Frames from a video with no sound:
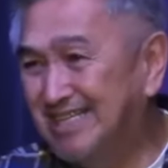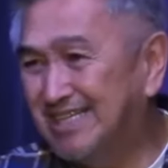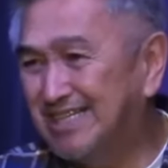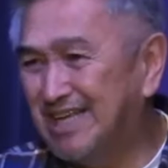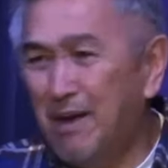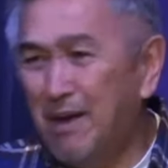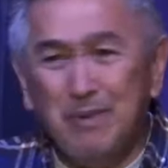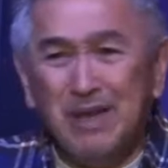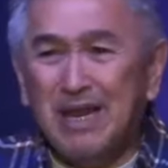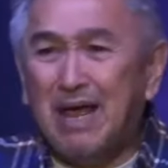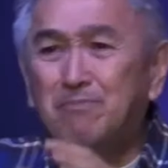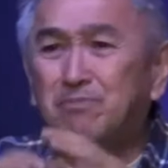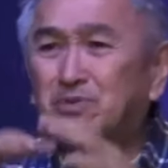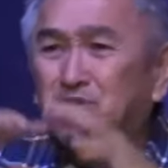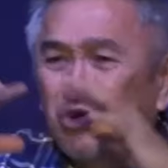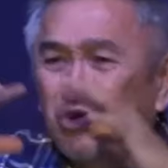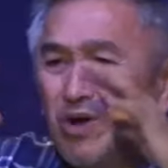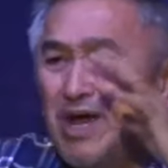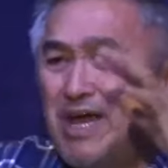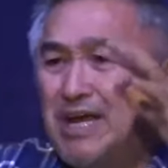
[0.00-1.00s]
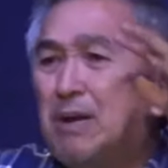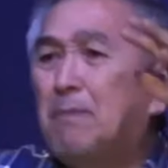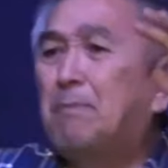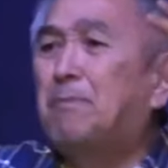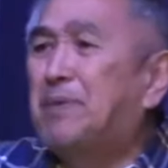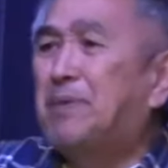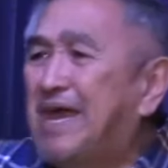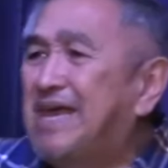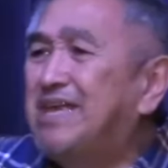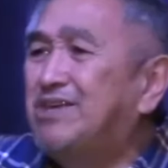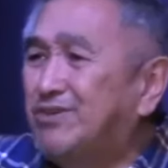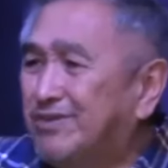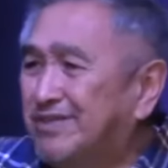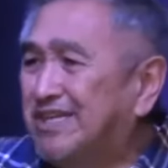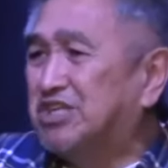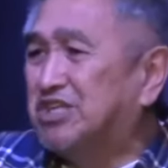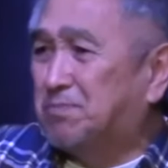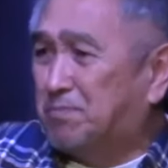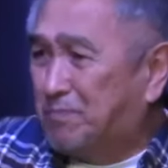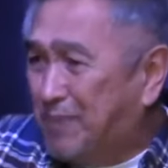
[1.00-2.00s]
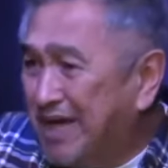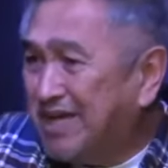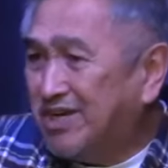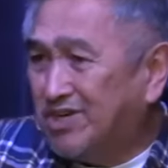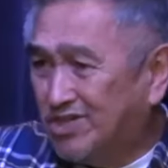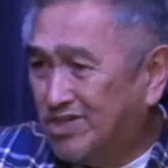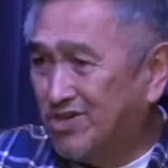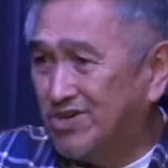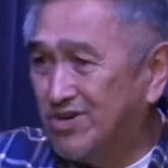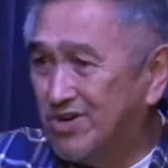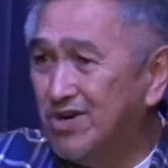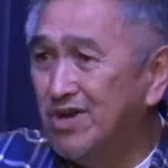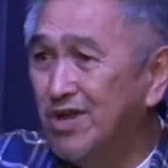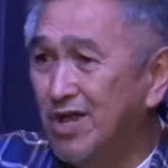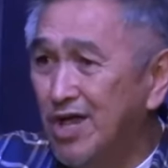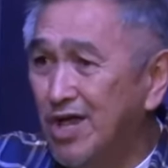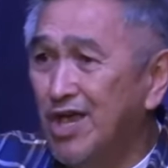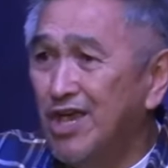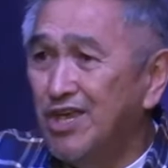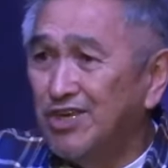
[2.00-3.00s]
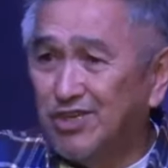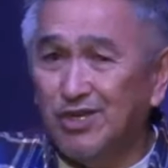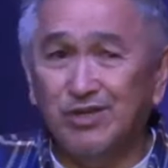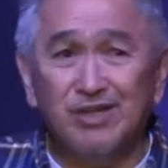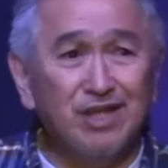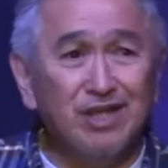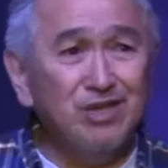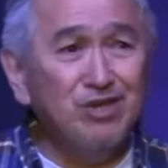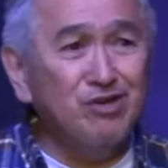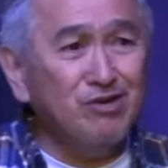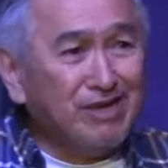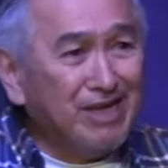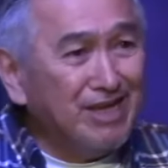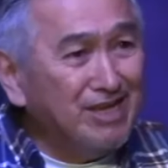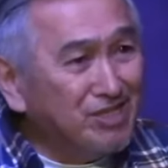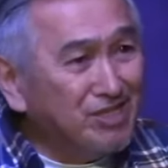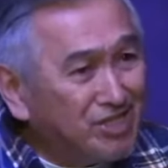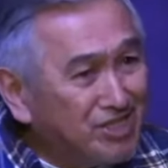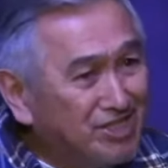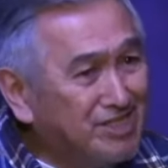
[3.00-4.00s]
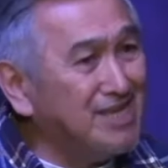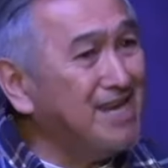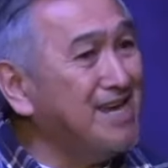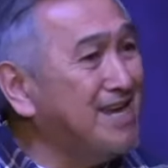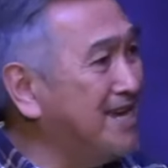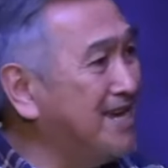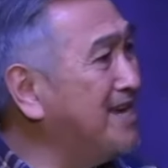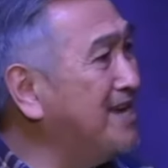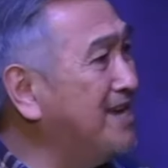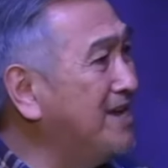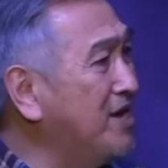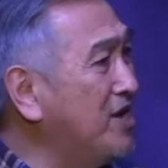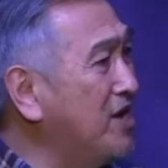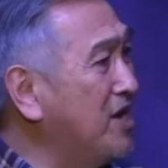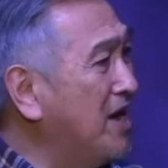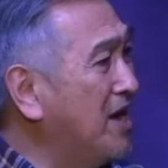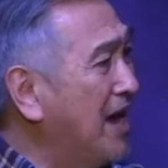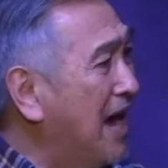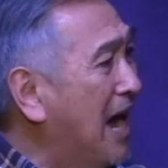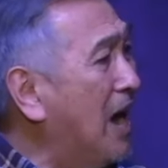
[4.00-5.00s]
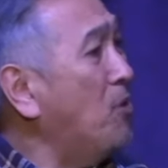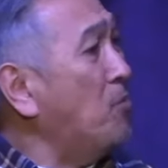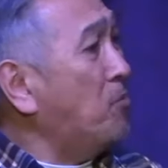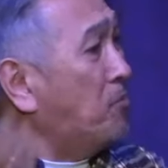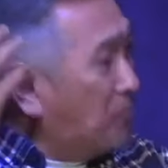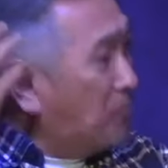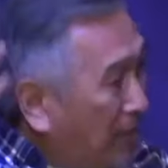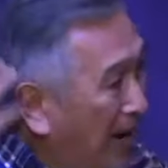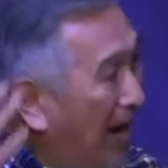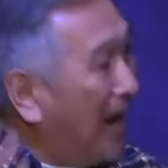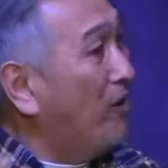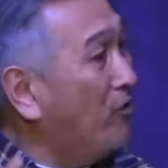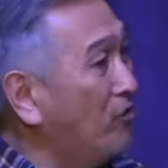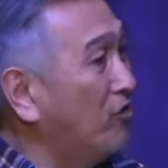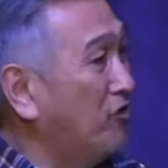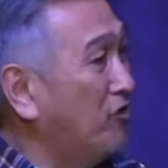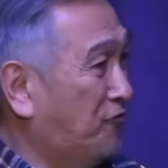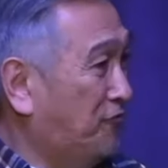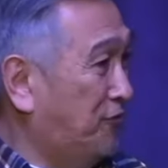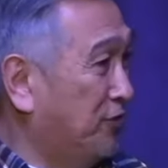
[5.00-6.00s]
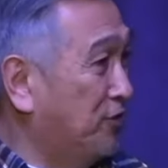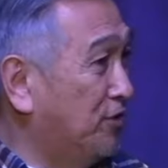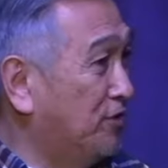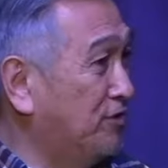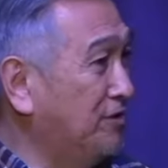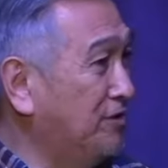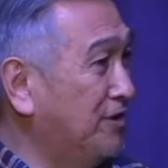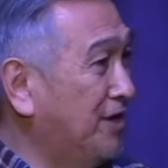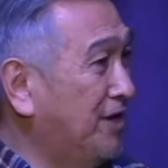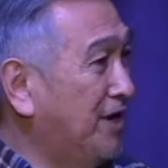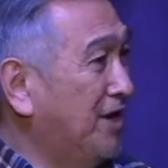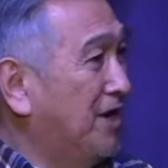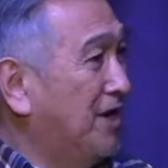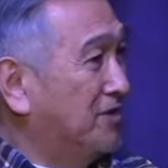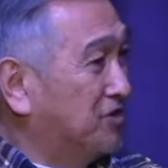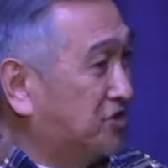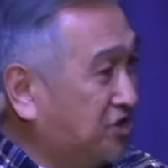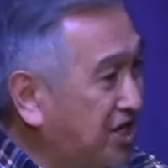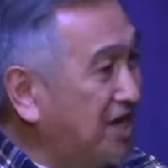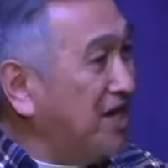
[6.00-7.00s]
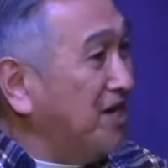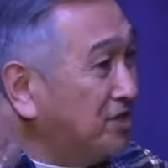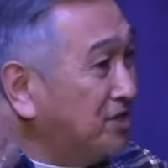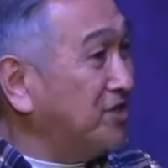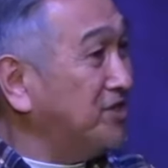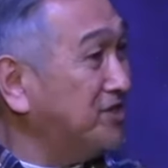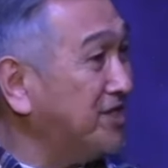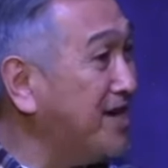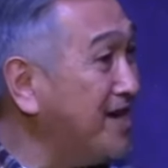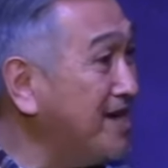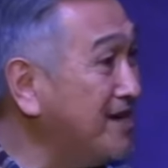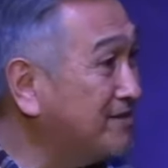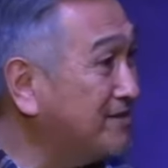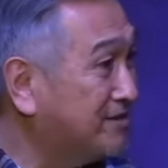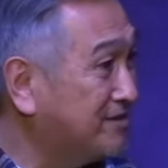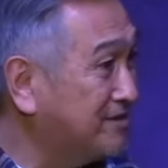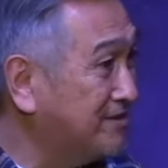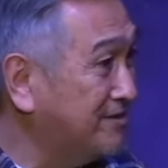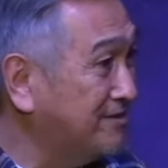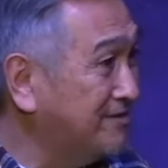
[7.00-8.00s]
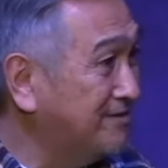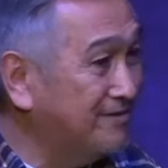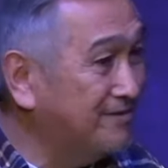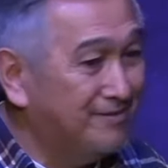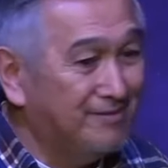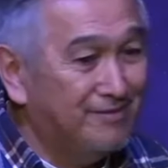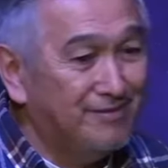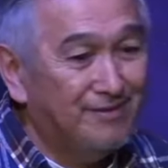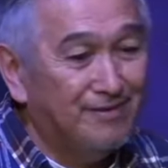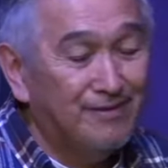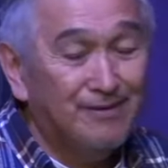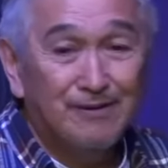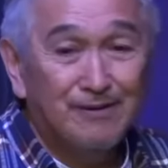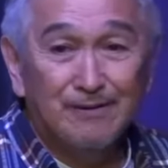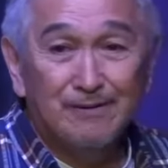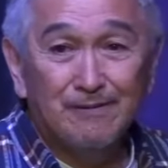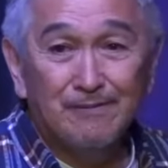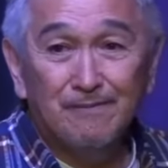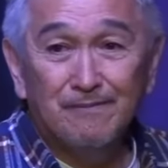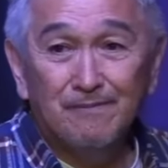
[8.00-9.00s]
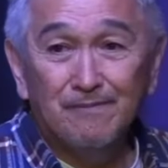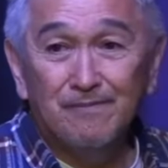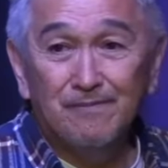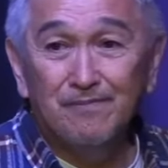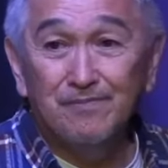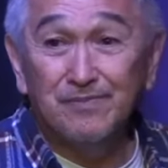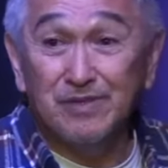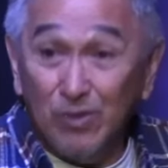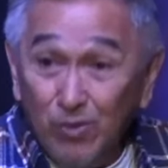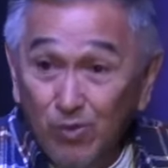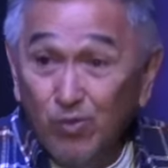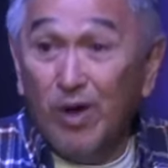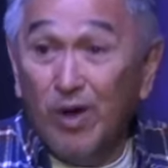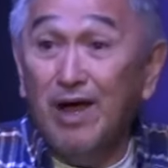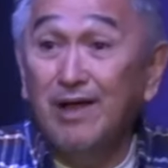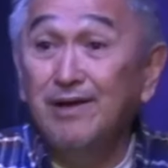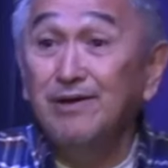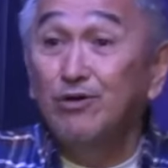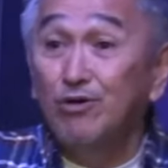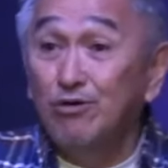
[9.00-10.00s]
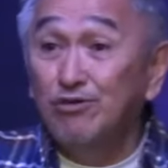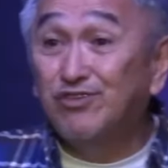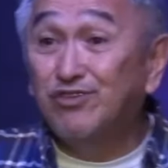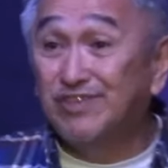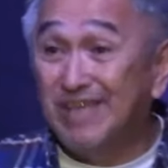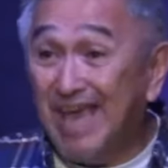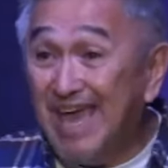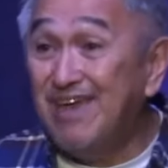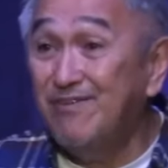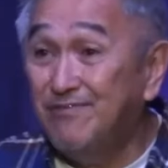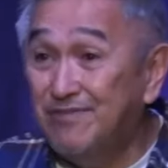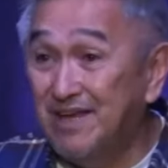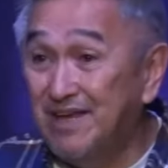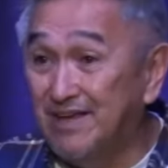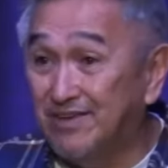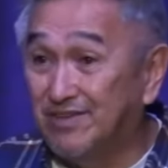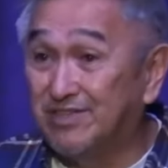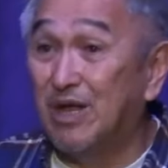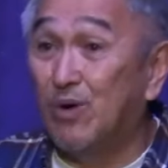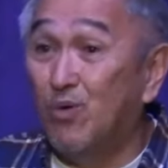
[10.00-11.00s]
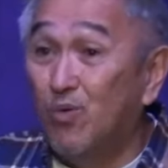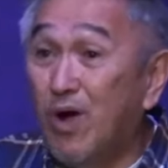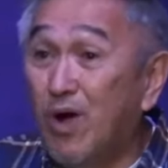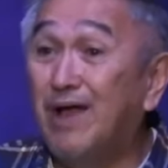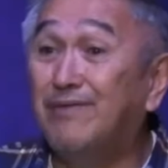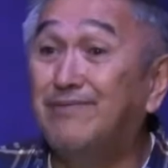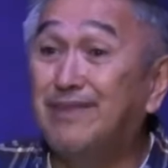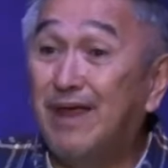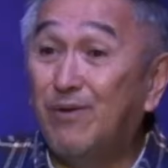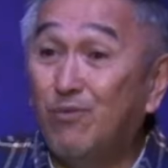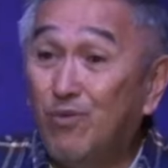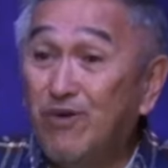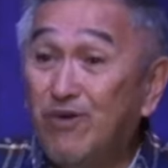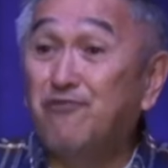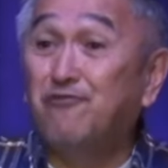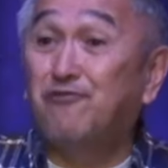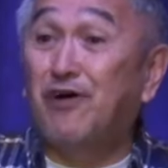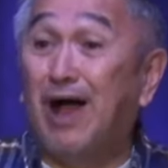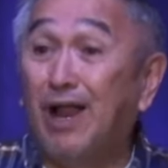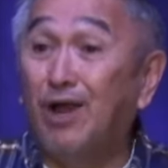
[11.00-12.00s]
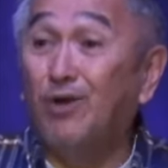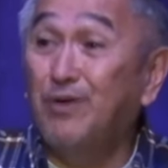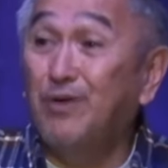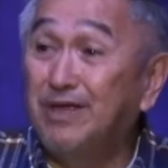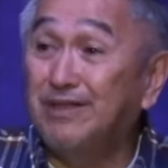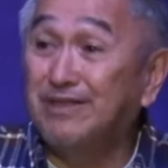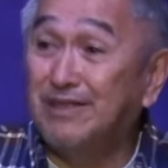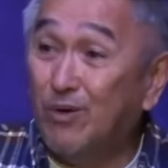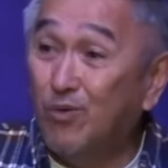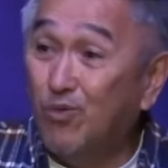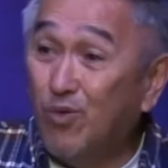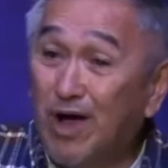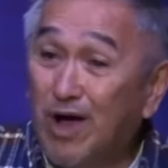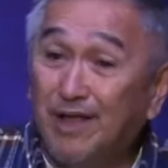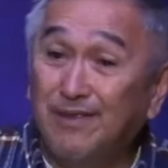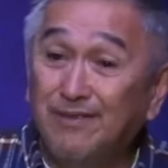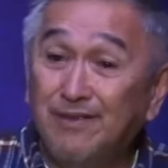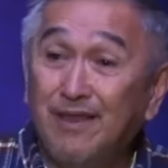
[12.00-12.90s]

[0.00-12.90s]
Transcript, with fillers: I mean, I'm trying to paint you this picture so that you can see how powerful Jesus is. The one who saved us, the one that we're following, the one